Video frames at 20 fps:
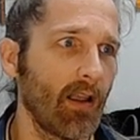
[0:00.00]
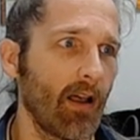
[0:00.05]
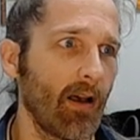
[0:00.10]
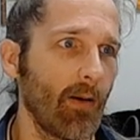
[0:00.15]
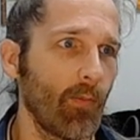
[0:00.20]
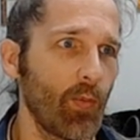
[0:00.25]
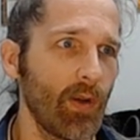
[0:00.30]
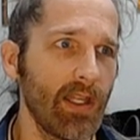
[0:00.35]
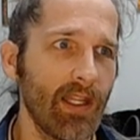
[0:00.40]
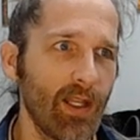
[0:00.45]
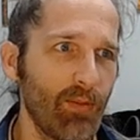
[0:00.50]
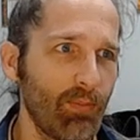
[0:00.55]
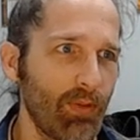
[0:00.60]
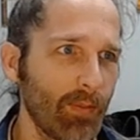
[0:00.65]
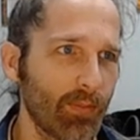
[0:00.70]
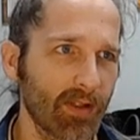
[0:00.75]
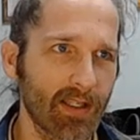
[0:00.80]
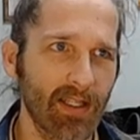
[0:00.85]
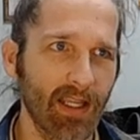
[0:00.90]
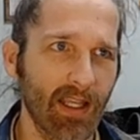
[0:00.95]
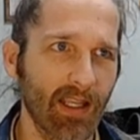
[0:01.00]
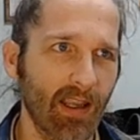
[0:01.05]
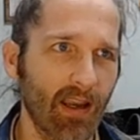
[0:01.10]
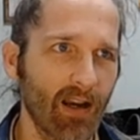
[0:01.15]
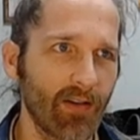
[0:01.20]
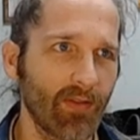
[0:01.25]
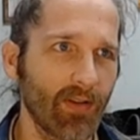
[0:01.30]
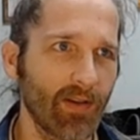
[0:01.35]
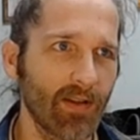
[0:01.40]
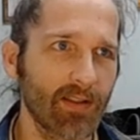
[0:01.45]
We need people to take
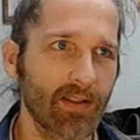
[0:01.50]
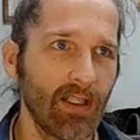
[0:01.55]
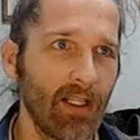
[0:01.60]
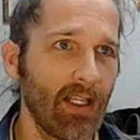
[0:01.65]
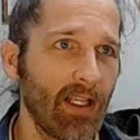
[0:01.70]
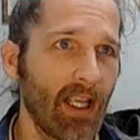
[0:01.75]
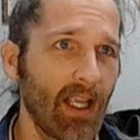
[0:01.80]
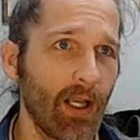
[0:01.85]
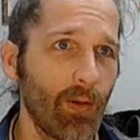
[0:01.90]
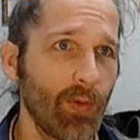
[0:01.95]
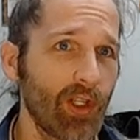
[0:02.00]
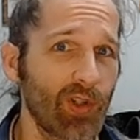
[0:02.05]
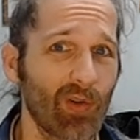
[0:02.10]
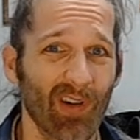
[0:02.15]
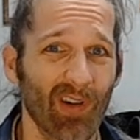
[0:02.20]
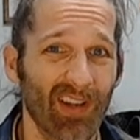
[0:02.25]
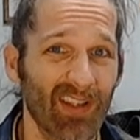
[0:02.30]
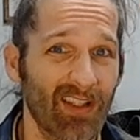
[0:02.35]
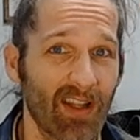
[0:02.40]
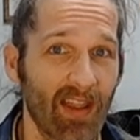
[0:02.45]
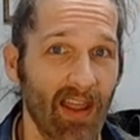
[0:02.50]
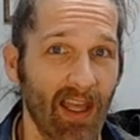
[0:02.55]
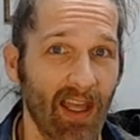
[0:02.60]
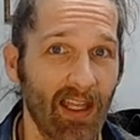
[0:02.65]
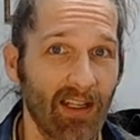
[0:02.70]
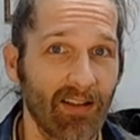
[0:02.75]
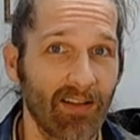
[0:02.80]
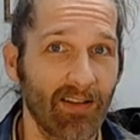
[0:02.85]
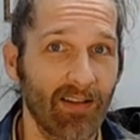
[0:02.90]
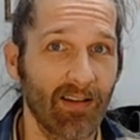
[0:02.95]
care of us, and we trust
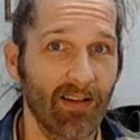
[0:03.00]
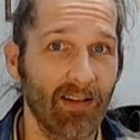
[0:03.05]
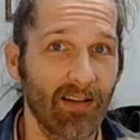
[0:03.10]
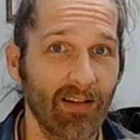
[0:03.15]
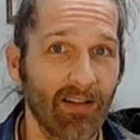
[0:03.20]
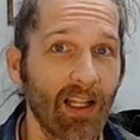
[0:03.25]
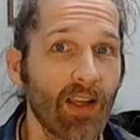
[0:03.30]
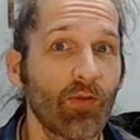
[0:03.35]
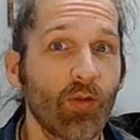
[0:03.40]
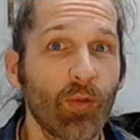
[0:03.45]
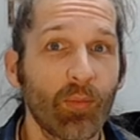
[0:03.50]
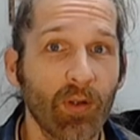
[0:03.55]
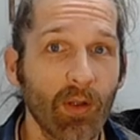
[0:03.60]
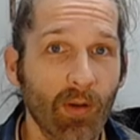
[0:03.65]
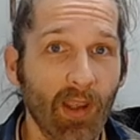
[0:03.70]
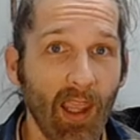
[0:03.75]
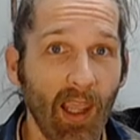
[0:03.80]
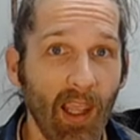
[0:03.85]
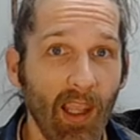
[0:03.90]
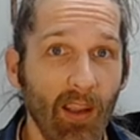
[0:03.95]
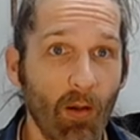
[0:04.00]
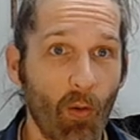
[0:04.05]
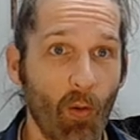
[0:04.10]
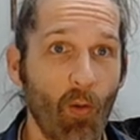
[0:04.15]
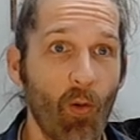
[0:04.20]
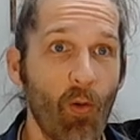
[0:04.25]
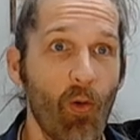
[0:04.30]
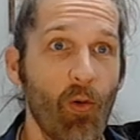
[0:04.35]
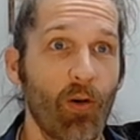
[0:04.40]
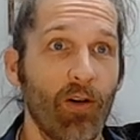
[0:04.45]
that life will be okay.
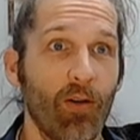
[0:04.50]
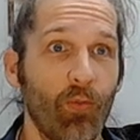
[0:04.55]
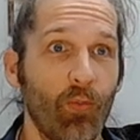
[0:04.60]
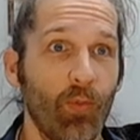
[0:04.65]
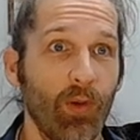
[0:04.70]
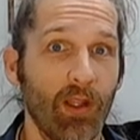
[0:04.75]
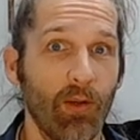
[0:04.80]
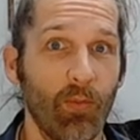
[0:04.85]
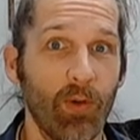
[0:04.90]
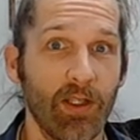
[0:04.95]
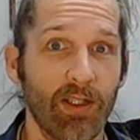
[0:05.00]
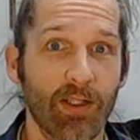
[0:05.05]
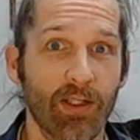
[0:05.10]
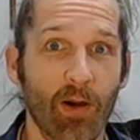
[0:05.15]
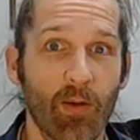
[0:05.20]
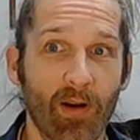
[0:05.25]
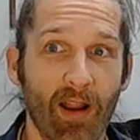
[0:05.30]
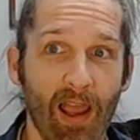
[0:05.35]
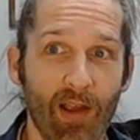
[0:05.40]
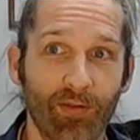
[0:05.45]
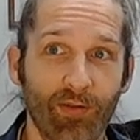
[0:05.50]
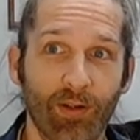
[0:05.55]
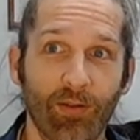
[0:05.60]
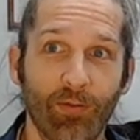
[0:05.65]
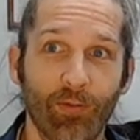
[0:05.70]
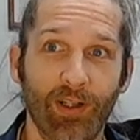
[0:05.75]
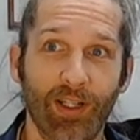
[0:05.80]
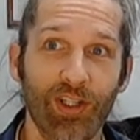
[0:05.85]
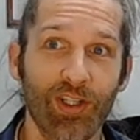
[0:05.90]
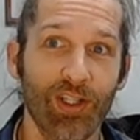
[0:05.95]
Or we don't
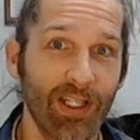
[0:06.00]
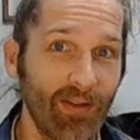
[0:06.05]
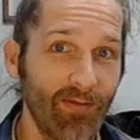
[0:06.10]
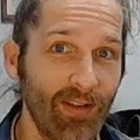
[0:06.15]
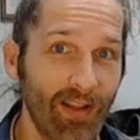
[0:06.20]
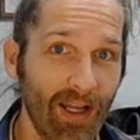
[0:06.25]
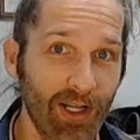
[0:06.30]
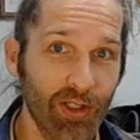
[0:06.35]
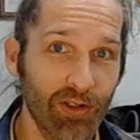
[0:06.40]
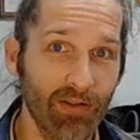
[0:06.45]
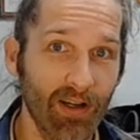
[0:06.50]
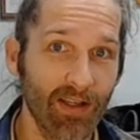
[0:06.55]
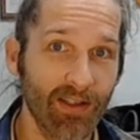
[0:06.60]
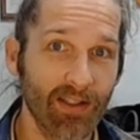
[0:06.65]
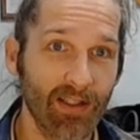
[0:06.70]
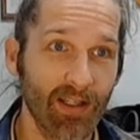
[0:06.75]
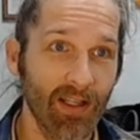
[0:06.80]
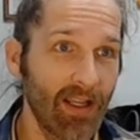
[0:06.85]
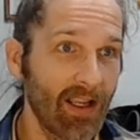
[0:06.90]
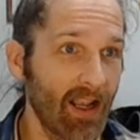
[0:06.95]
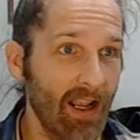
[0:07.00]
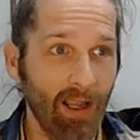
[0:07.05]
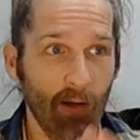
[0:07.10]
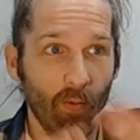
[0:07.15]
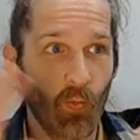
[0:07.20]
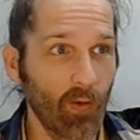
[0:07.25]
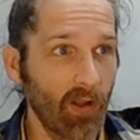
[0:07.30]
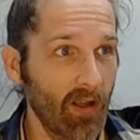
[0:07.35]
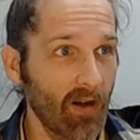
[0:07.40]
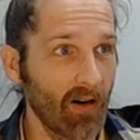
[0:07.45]
ever achieve that trust,
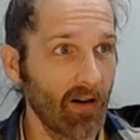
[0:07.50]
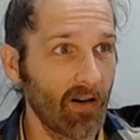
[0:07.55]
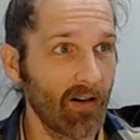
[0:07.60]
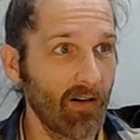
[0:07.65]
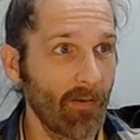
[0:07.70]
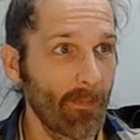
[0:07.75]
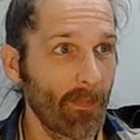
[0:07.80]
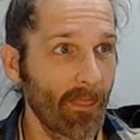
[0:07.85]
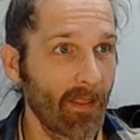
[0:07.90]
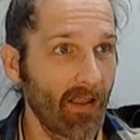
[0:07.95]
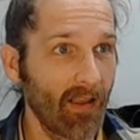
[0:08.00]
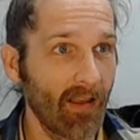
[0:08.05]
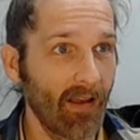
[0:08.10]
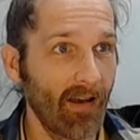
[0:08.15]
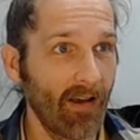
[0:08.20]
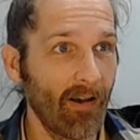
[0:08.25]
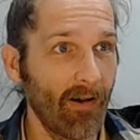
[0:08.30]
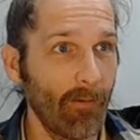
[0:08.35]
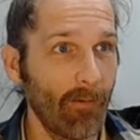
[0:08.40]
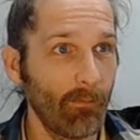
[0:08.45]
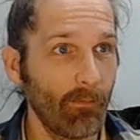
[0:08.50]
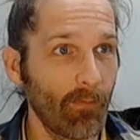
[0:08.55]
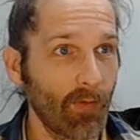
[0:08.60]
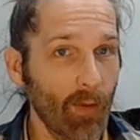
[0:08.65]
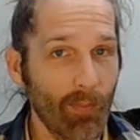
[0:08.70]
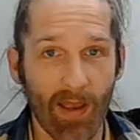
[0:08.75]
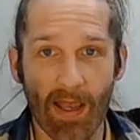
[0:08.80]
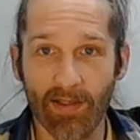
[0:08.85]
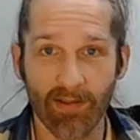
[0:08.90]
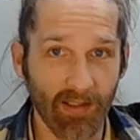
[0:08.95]
and we are a
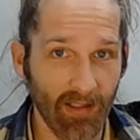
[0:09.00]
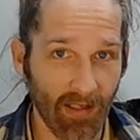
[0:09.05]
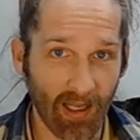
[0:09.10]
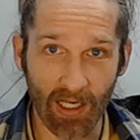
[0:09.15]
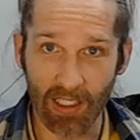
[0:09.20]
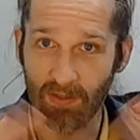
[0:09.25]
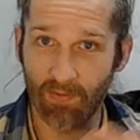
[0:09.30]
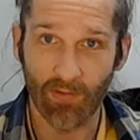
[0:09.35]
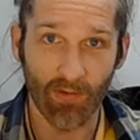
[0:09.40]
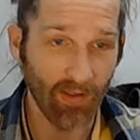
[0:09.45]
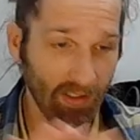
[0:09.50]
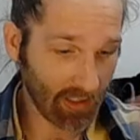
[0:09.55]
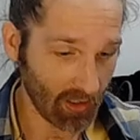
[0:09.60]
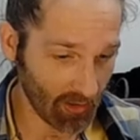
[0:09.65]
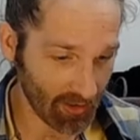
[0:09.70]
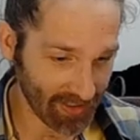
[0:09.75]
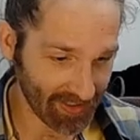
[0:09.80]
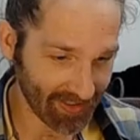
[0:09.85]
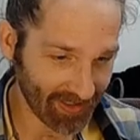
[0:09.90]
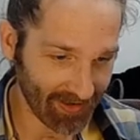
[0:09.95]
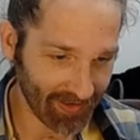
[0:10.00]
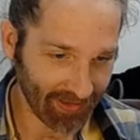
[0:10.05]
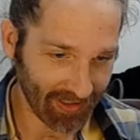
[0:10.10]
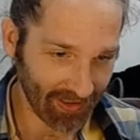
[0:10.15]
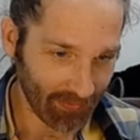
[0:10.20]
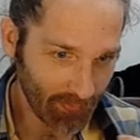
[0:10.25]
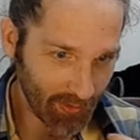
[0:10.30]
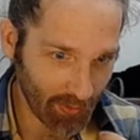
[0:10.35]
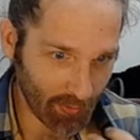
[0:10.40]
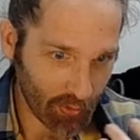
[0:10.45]
basket case for like our entire
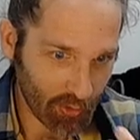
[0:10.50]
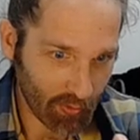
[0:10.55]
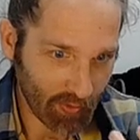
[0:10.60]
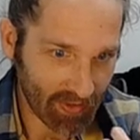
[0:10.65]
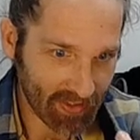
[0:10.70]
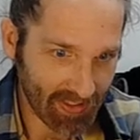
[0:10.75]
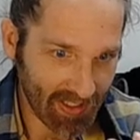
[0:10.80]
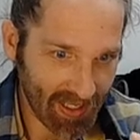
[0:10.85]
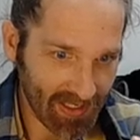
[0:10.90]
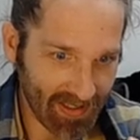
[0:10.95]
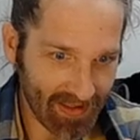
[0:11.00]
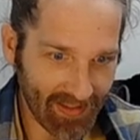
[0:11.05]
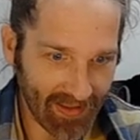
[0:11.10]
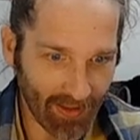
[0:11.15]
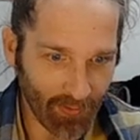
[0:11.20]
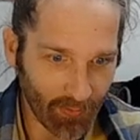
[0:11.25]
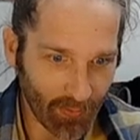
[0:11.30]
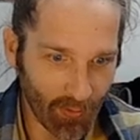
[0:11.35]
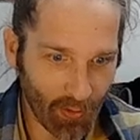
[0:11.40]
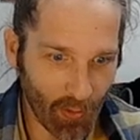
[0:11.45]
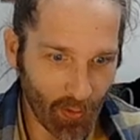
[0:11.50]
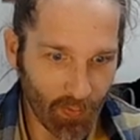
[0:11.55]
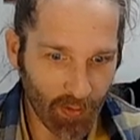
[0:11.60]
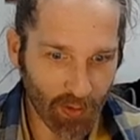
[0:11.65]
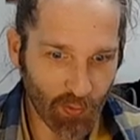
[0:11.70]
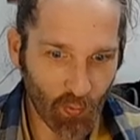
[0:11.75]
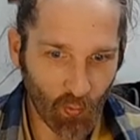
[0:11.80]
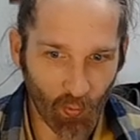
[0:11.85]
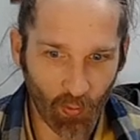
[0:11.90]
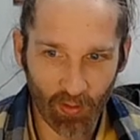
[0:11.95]
life. We don't trust anything. We're
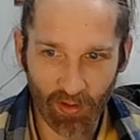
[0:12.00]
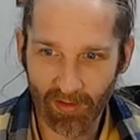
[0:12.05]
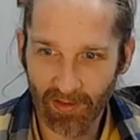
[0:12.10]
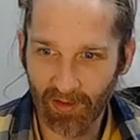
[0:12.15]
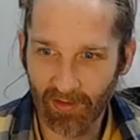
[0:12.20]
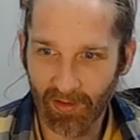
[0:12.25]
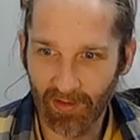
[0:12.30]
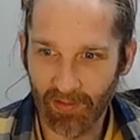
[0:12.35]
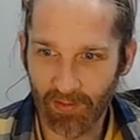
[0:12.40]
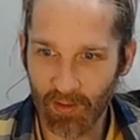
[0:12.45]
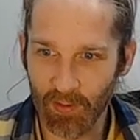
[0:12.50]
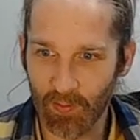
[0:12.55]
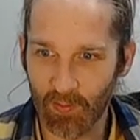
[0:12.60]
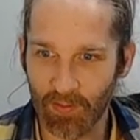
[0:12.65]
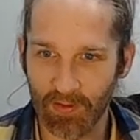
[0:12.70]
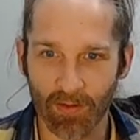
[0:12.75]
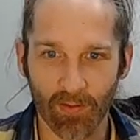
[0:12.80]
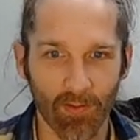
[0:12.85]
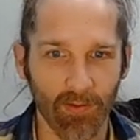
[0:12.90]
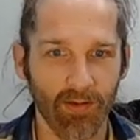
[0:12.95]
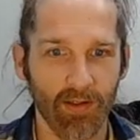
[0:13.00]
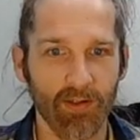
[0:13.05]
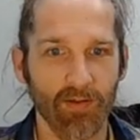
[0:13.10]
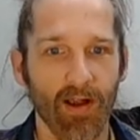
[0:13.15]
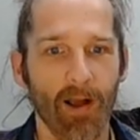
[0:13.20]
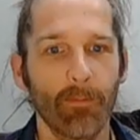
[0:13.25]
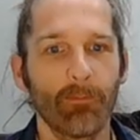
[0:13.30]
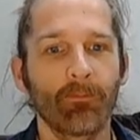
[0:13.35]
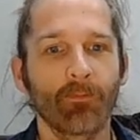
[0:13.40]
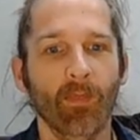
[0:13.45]
always worried that the shoe is going to
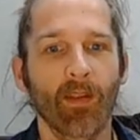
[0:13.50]
drop.